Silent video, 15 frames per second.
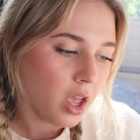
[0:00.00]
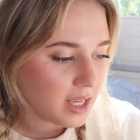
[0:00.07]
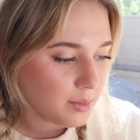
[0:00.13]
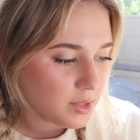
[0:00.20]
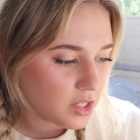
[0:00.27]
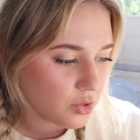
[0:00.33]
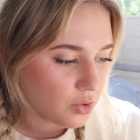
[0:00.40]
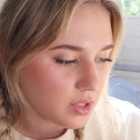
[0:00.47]
T M
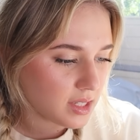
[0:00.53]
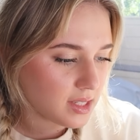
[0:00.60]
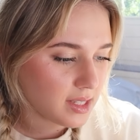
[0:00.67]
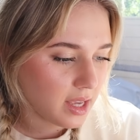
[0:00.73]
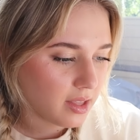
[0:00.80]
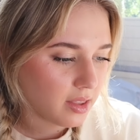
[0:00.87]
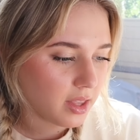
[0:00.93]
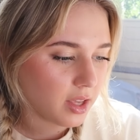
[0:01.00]
Z sources
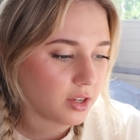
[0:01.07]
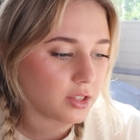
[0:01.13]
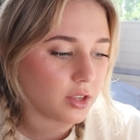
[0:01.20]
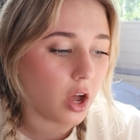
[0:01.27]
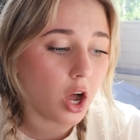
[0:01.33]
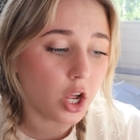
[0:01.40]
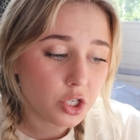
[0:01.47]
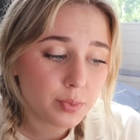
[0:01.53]
say that they are one
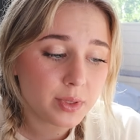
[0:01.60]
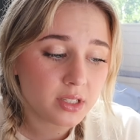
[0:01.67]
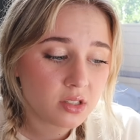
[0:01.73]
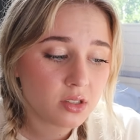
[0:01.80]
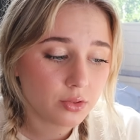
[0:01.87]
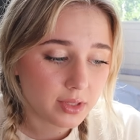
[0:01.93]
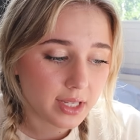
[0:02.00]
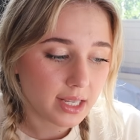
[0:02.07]
hundred percent
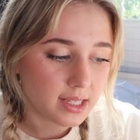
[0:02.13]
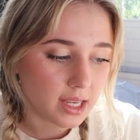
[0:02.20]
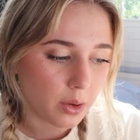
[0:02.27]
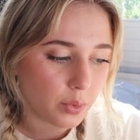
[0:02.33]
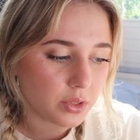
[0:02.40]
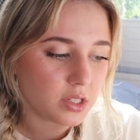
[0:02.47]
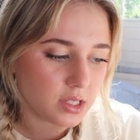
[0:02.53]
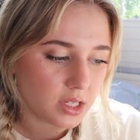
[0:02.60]
still dating and
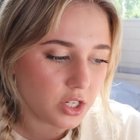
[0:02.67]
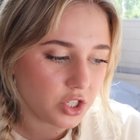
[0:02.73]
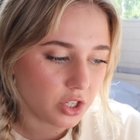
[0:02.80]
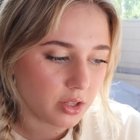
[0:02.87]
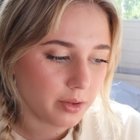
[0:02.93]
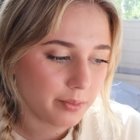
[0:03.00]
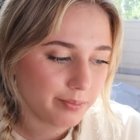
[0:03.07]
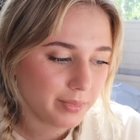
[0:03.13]
want to see each
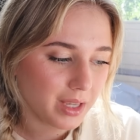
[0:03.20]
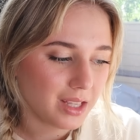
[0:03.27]
other.